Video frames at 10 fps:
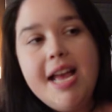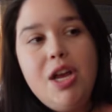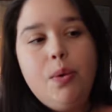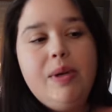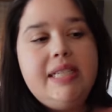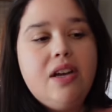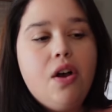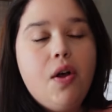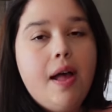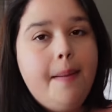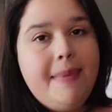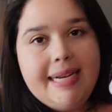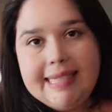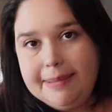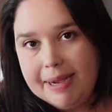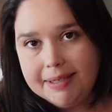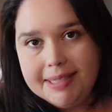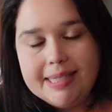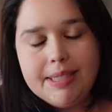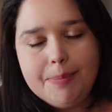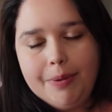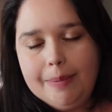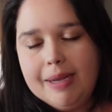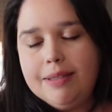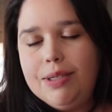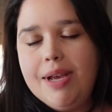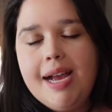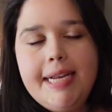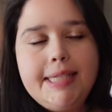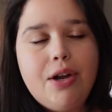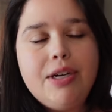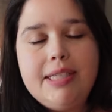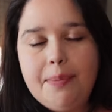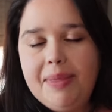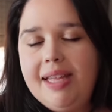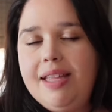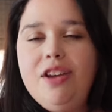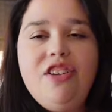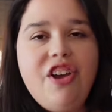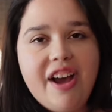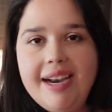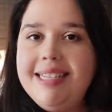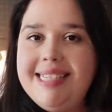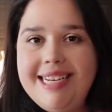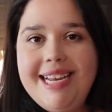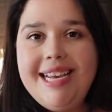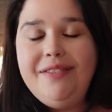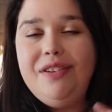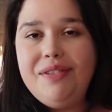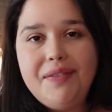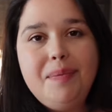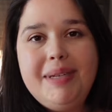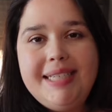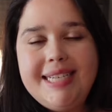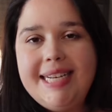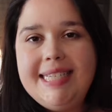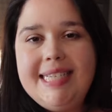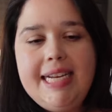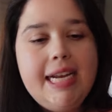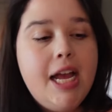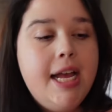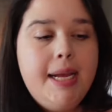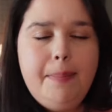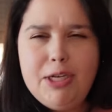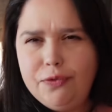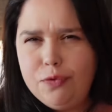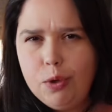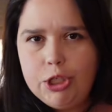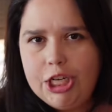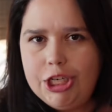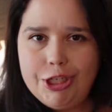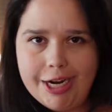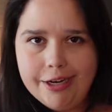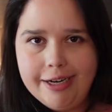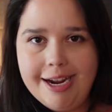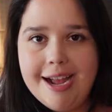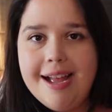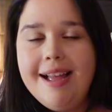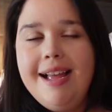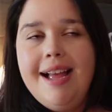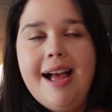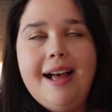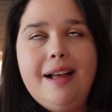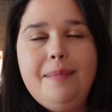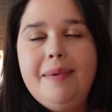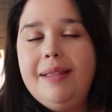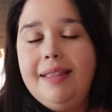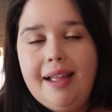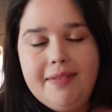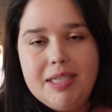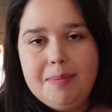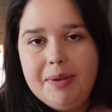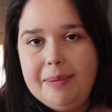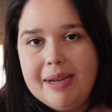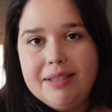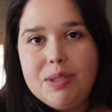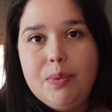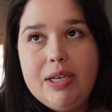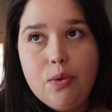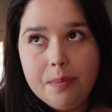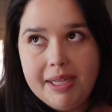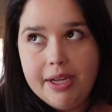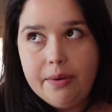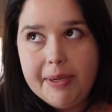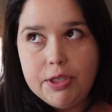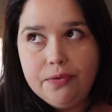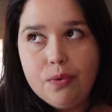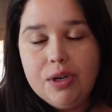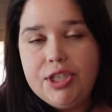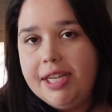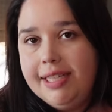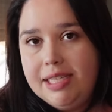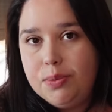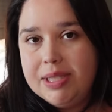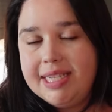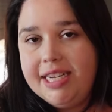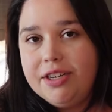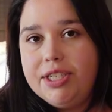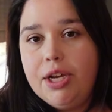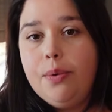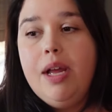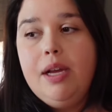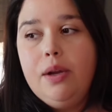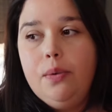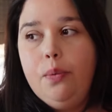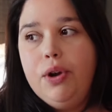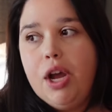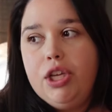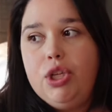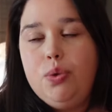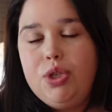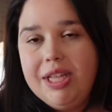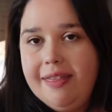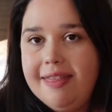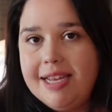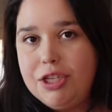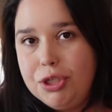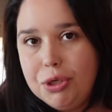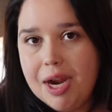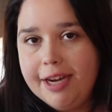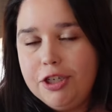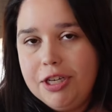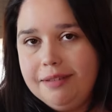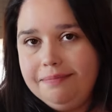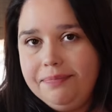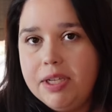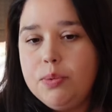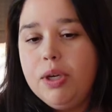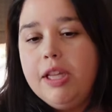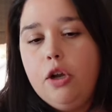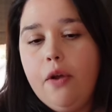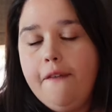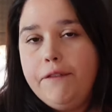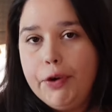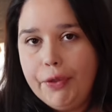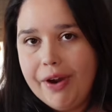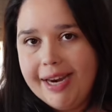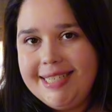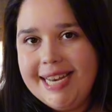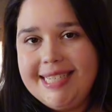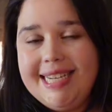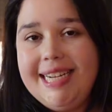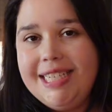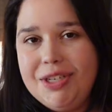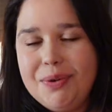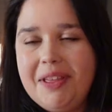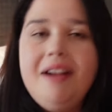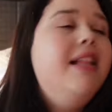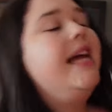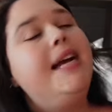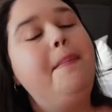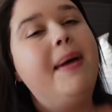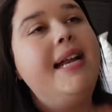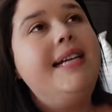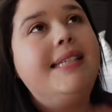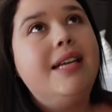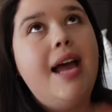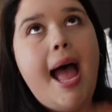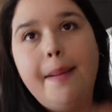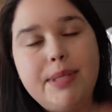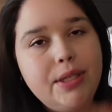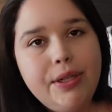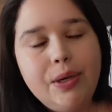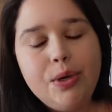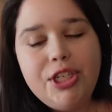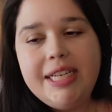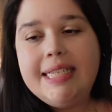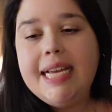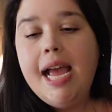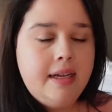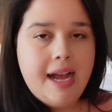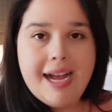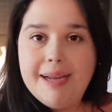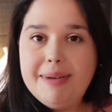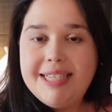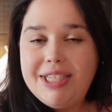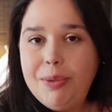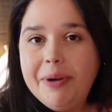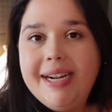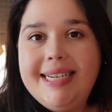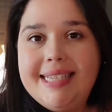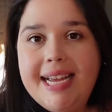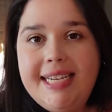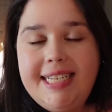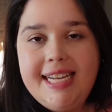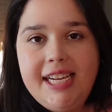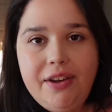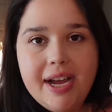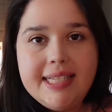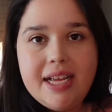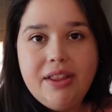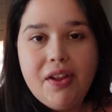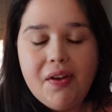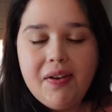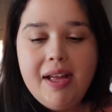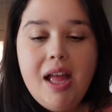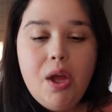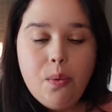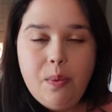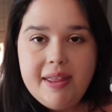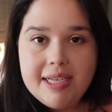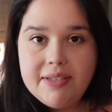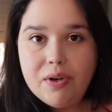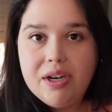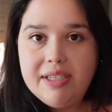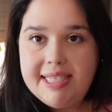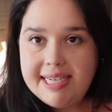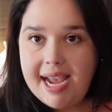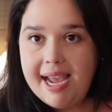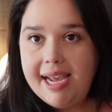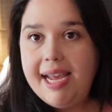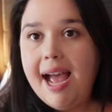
We saw amazing mountains. The Smoky Mountains, you guys, are something you gotta see if you've never been to Tennessee, Pigeon Forge-ish area. Um, love the Smoky Mountains. We normally go to Pigeon Forge at least once a year, so we're not usually this direction because we're a little further out of Tennessee into North Carolina, but it's absolutely gorgeous. I'm super excited to take you guys along with us for our day.